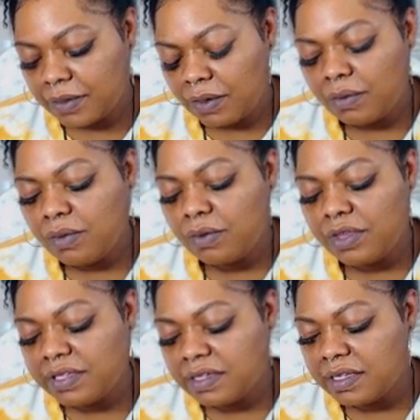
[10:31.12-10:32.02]
Ooh,
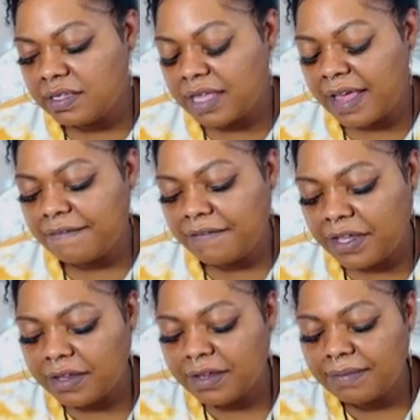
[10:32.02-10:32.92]
this is that
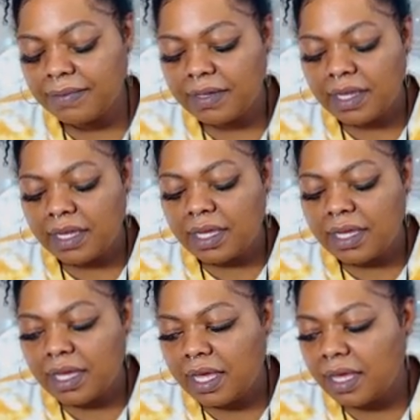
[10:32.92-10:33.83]
fear.
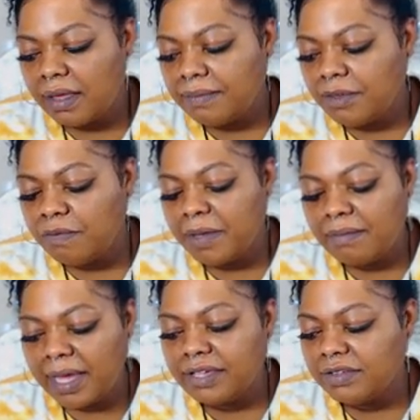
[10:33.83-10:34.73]
Um, you've
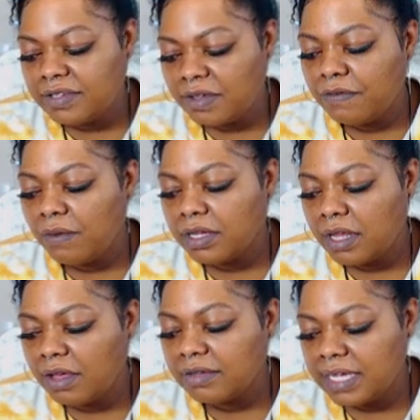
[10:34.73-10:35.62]
been by yourself for a
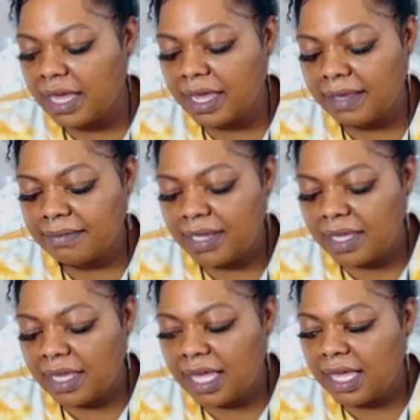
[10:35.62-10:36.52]
long time.
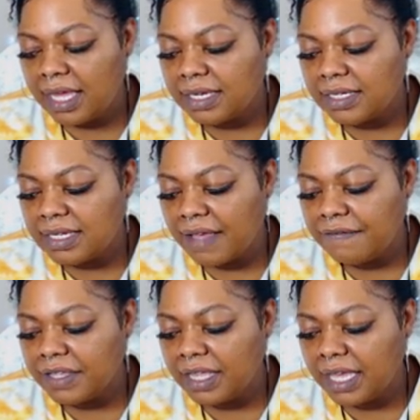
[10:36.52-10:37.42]
And I
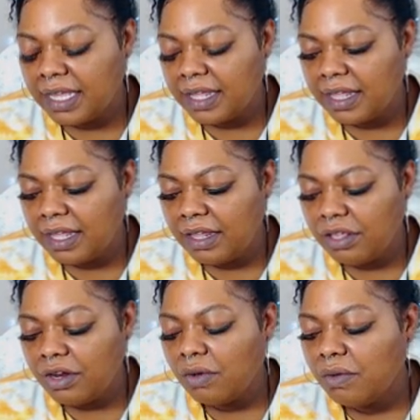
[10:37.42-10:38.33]
feel like,
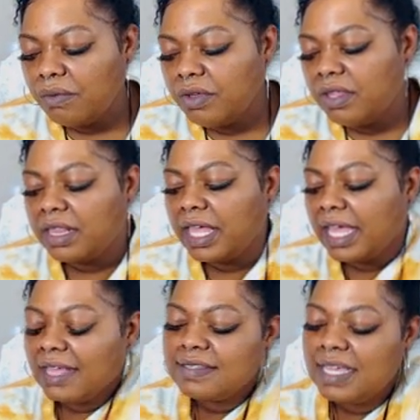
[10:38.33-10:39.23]
you know,
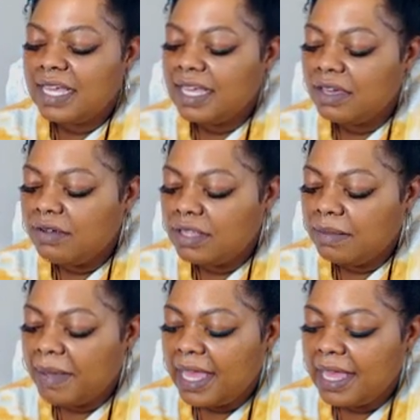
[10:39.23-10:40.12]
like I said here in
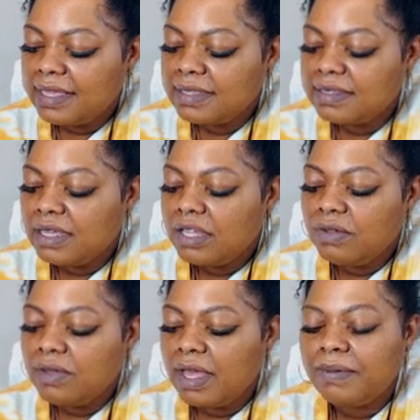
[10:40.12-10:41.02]
the past,
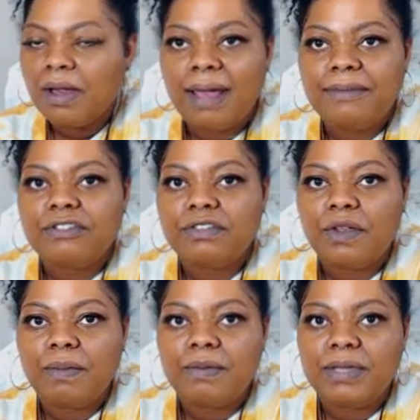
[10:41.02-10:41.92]
you kept your options
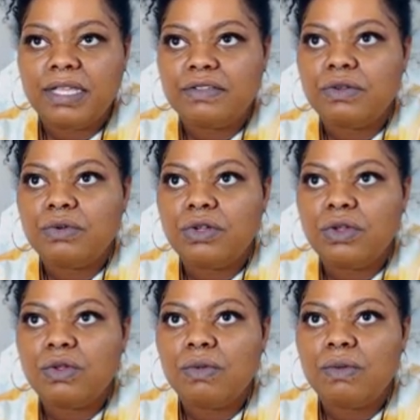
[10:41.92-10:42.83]
open because you
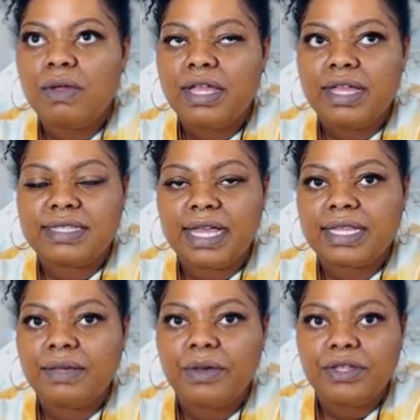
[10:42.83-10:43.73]
knew
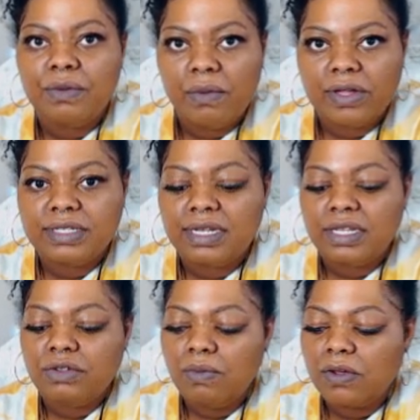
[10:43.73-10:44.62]
exactly what you wanted
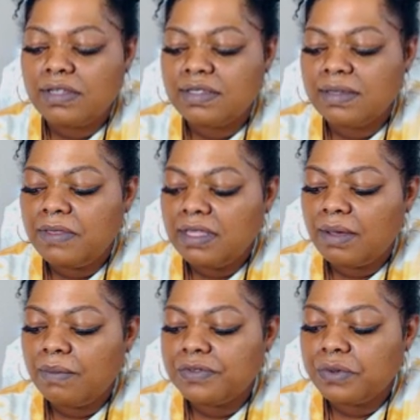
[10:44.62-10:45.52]
and you wanted something
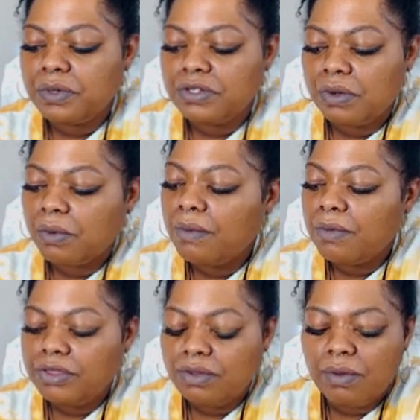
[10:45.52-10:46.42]
that was going to grow
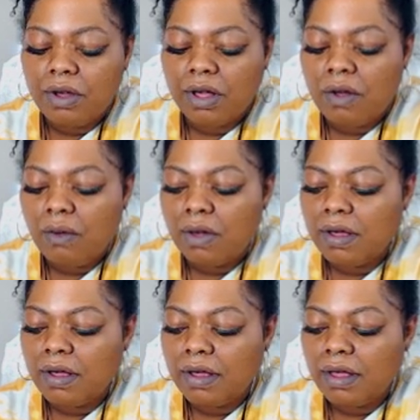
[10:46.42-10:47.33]
with you or,
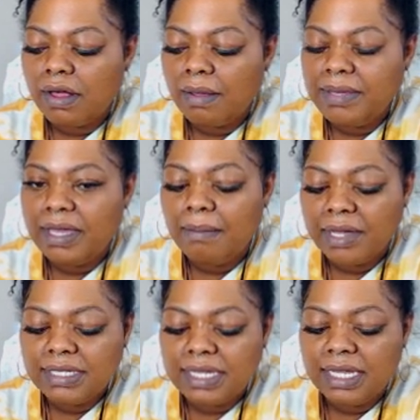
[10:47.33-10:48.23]
or be
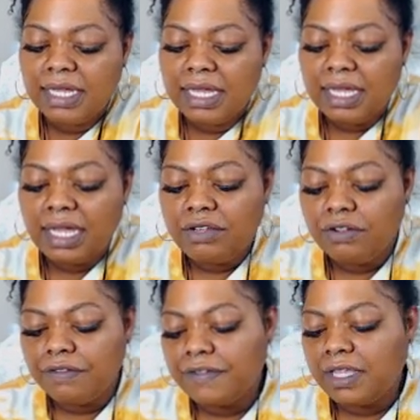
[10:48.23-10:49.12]
abundant. And
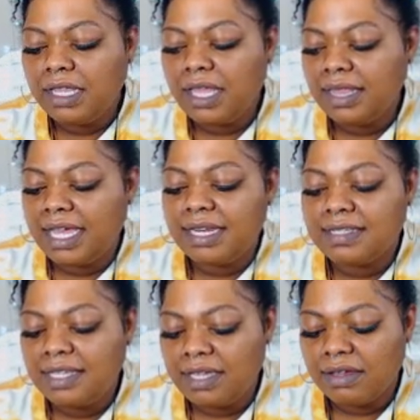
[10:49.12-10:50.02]
you're feeling like that
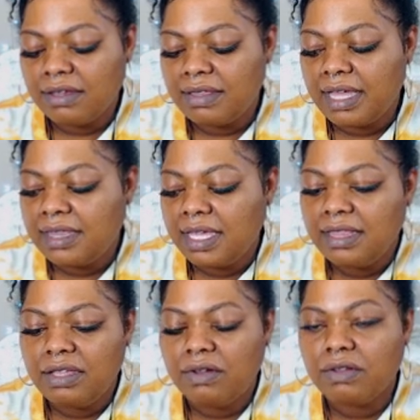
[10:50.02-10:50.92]
is here, that
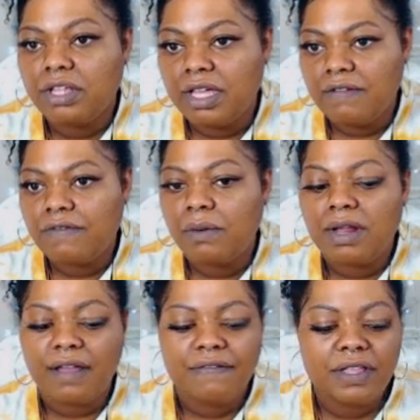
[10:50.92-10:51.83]
thing that you're looking for.
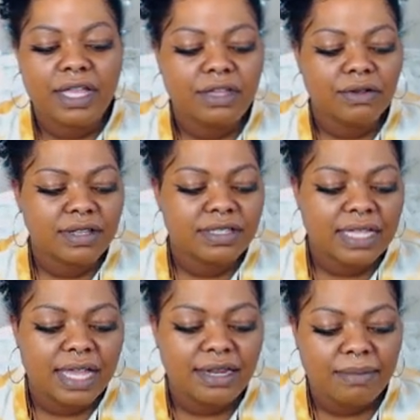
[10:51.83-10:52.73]
And I feel like you're
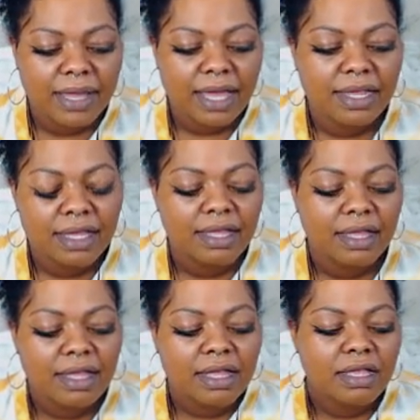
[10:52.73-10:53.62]
excited about it.
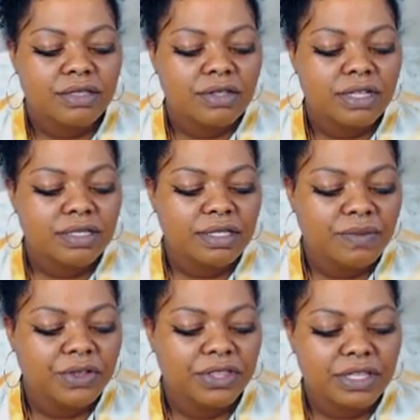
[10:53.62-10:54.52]
So let's see
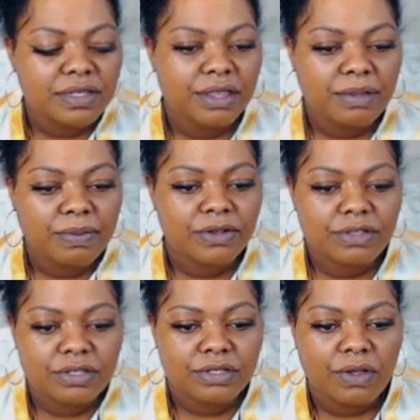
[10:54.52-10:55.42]
what this other
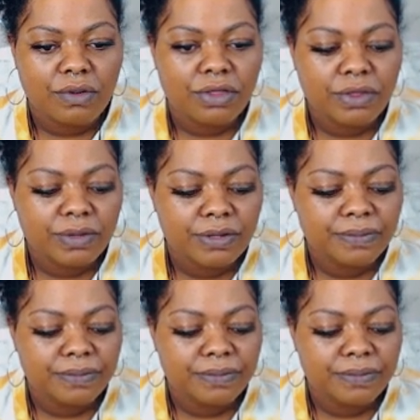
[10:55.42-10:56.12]
person's going through.